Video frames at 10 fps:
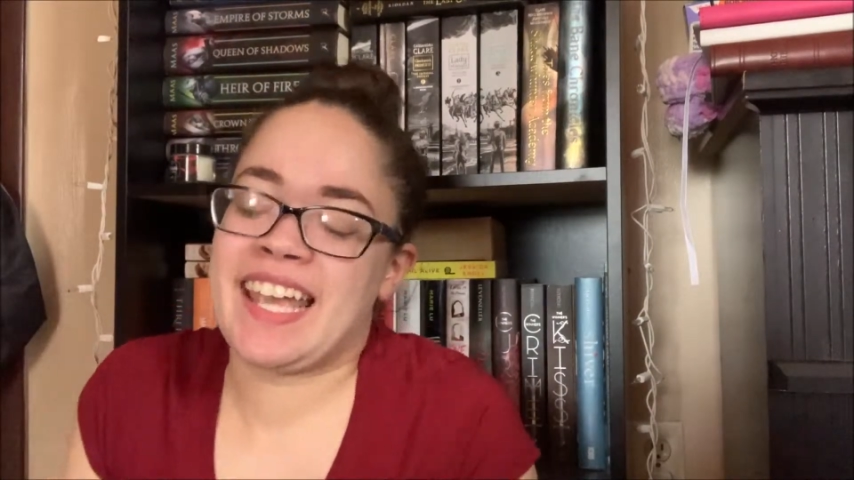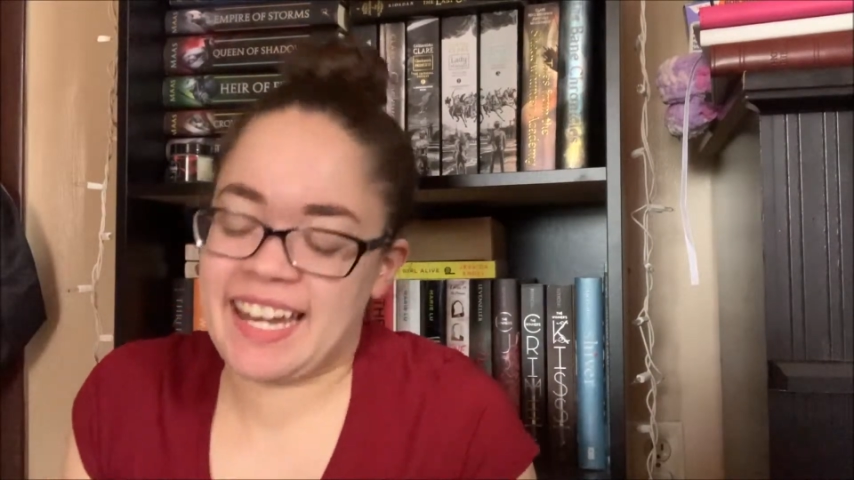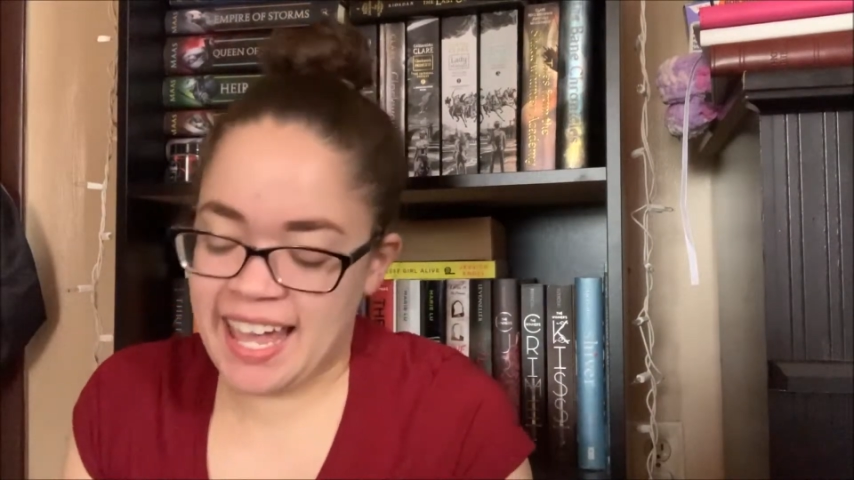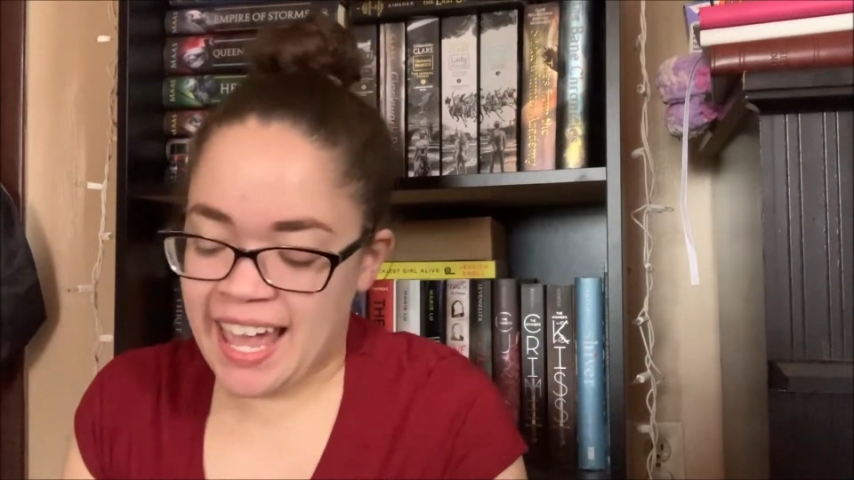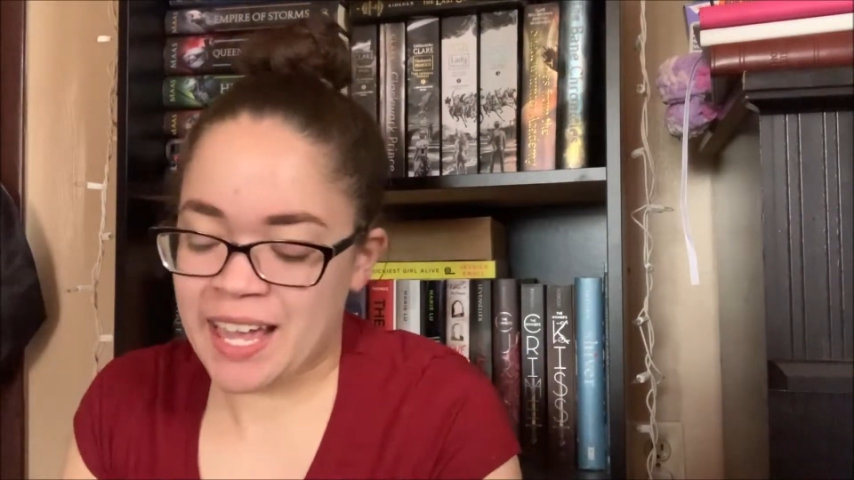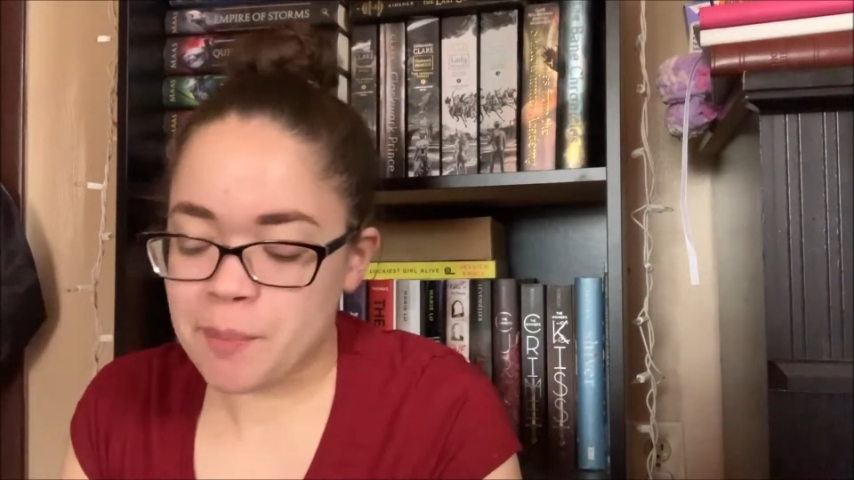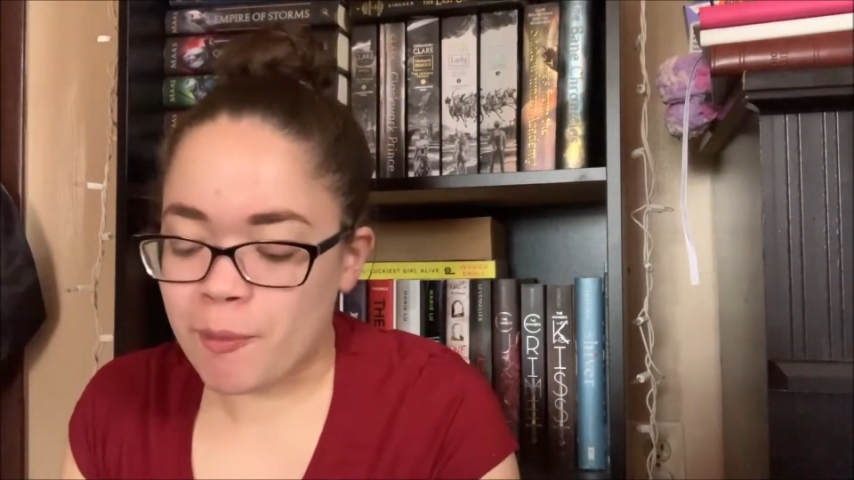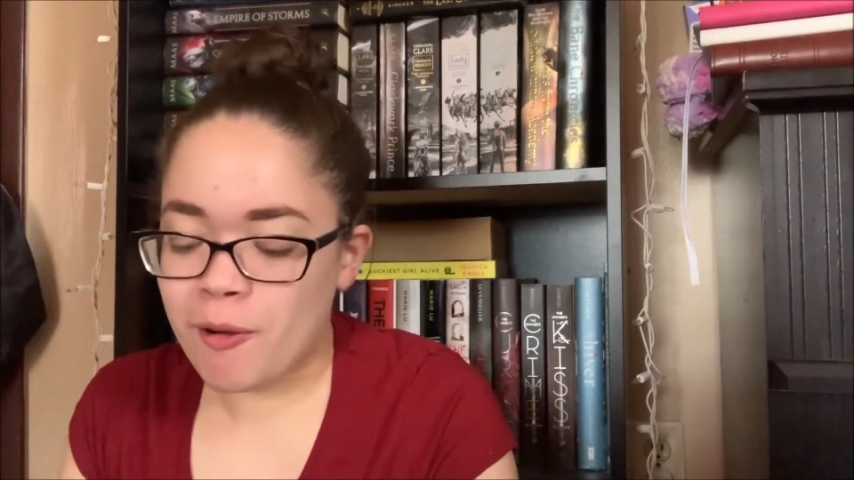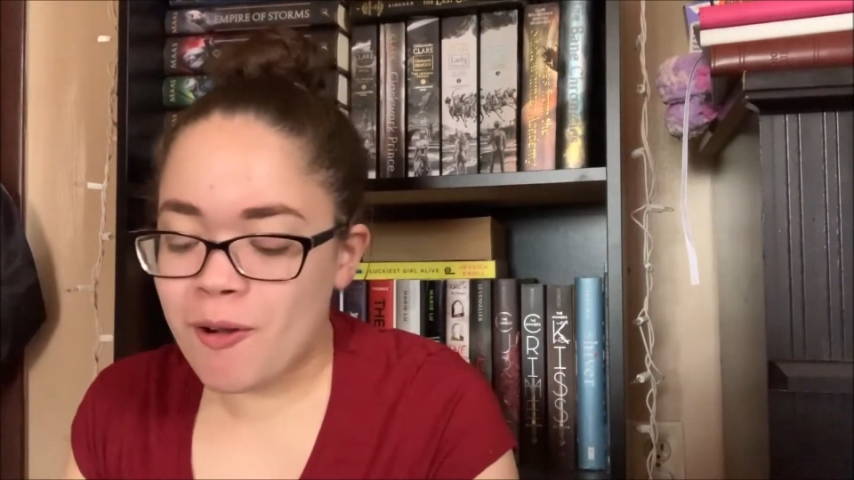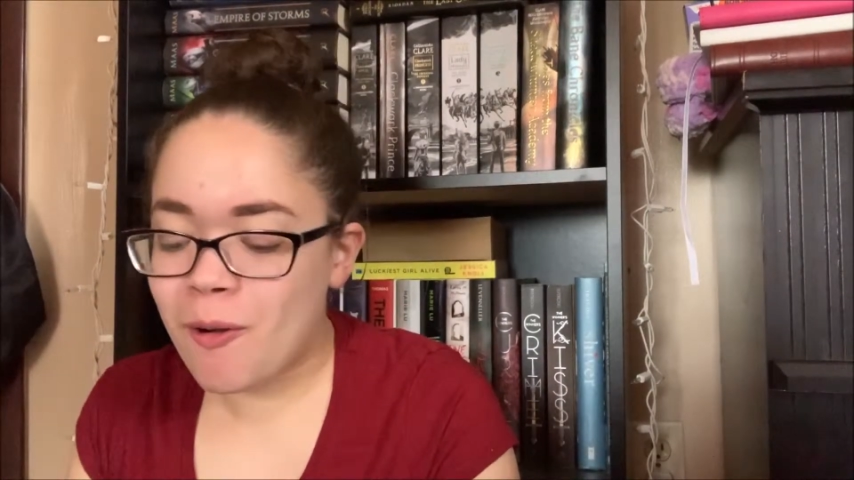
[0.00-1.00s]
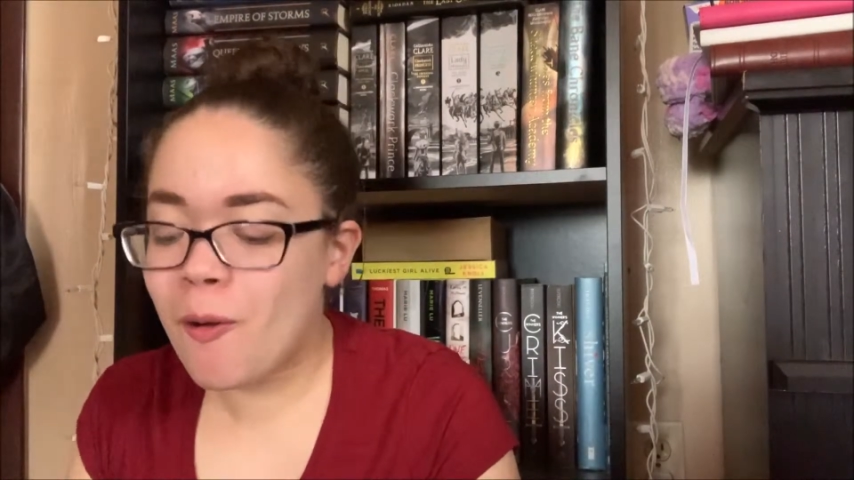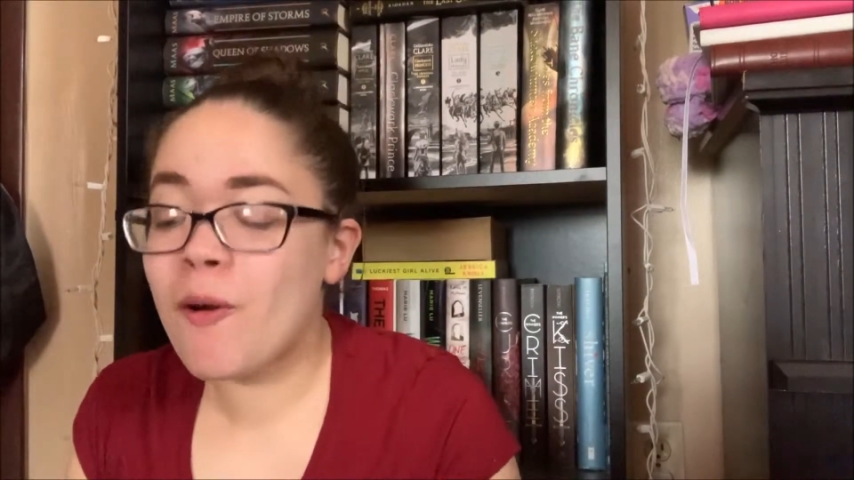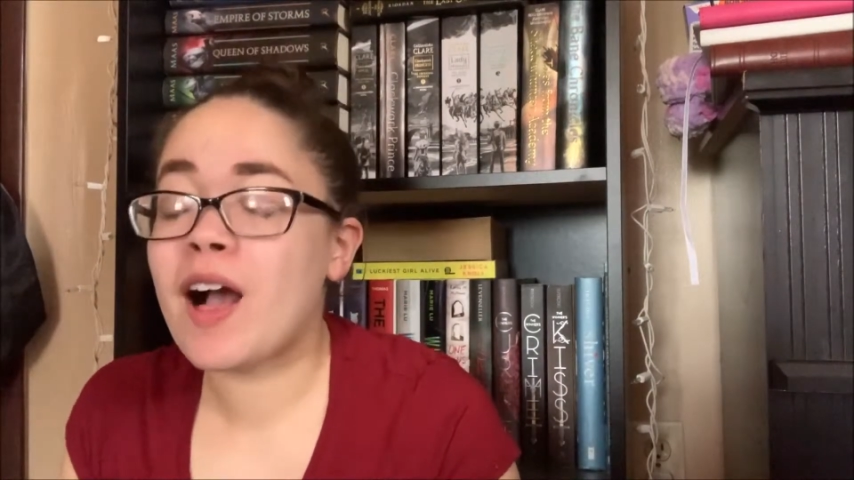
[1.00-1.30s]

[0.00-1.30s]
in April.